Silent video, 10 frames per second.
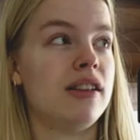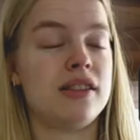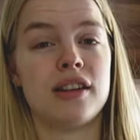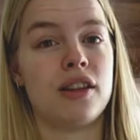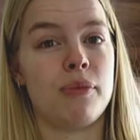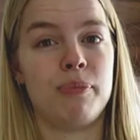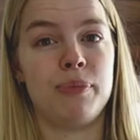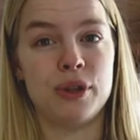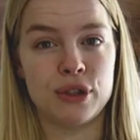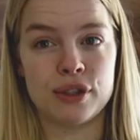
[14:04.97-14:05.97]
It's another
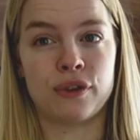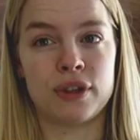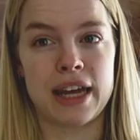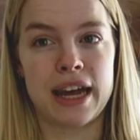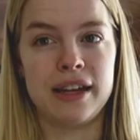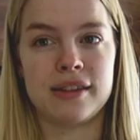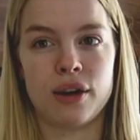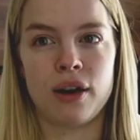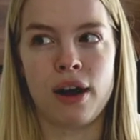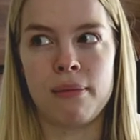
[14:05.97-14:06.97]
beautiful day,
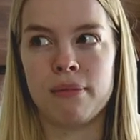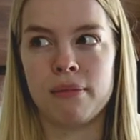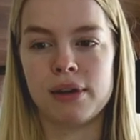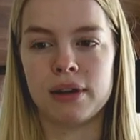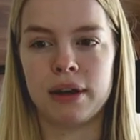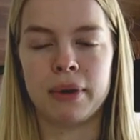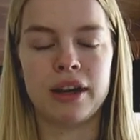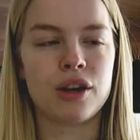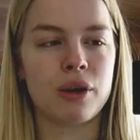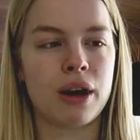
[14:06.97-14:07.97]
so I'm, I
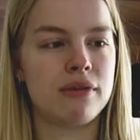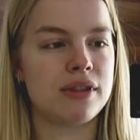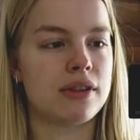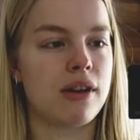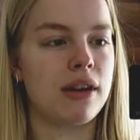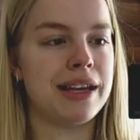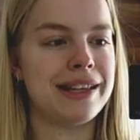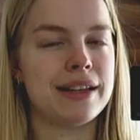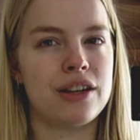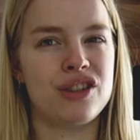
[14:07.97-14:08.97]
might go
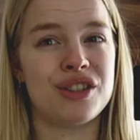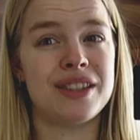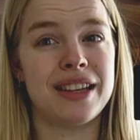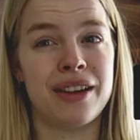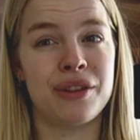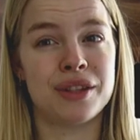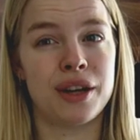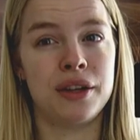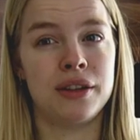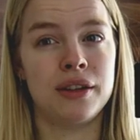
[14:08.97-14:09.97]
outside and just sit in the
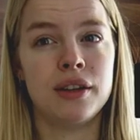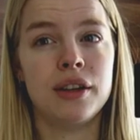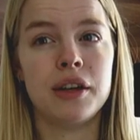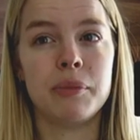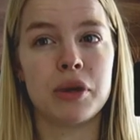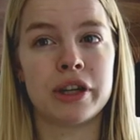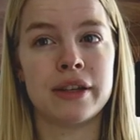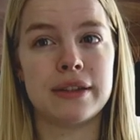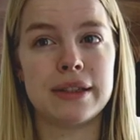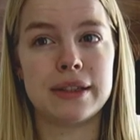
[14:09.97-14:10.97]
sun
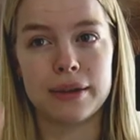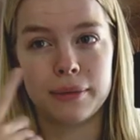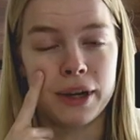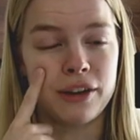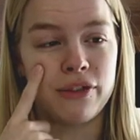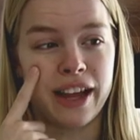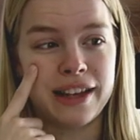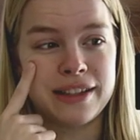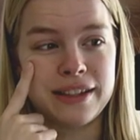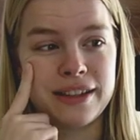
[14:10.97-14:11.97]
because my
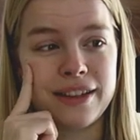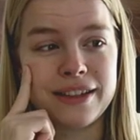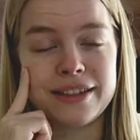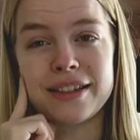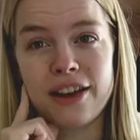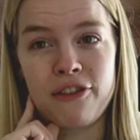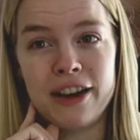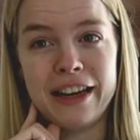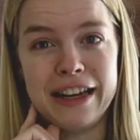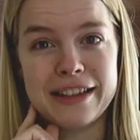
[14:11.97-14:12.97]
face
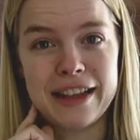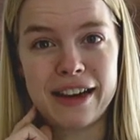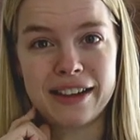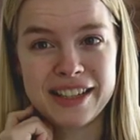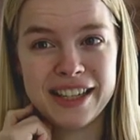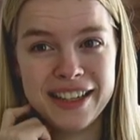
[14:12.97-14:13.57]
definitely needs that.